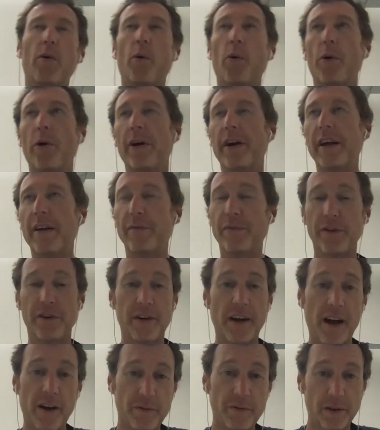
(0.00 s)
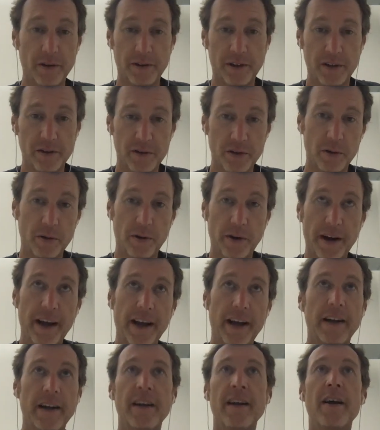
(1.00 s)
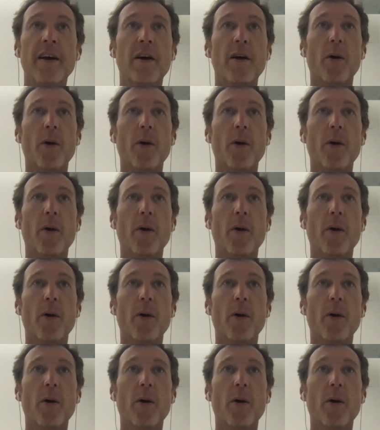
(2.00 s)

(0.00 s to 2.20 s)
or if they're not feeling so great